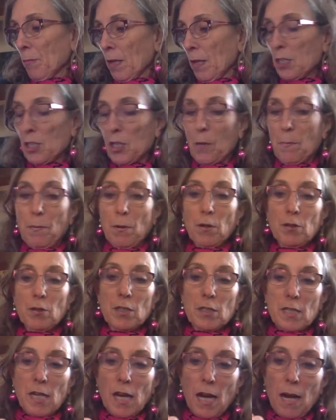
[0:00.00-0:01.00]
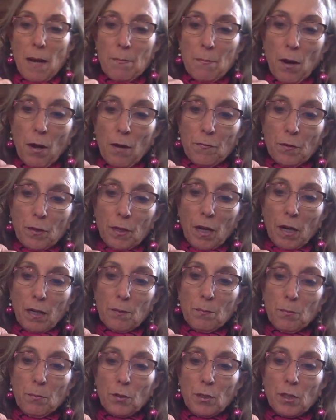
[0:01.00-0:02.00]
She pulled the top off a
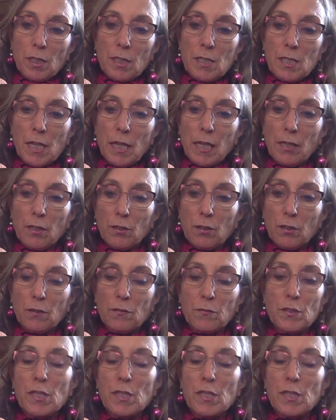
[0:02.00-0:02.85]
cardboard container of